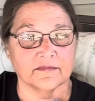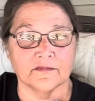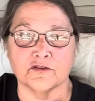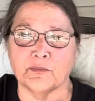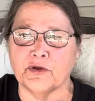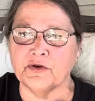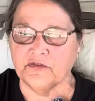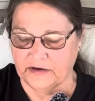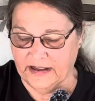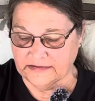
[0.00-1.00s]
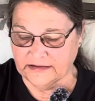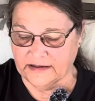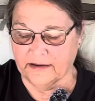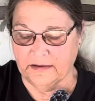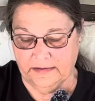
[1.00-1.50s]
it's beautiful out
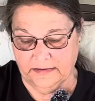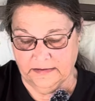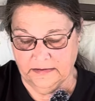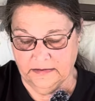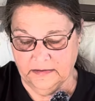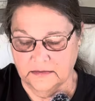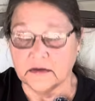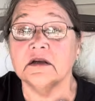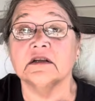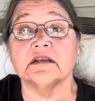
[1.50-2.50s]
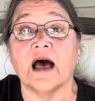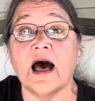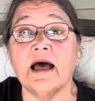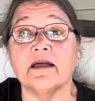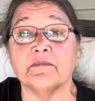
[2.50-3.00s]
today. It's
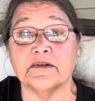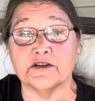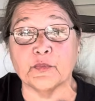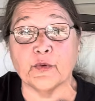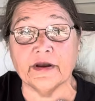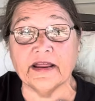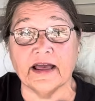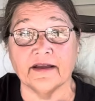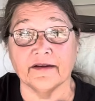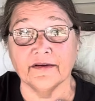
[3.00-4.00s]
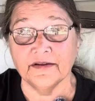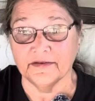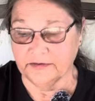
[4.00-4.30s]
hot, but it's pretty out here.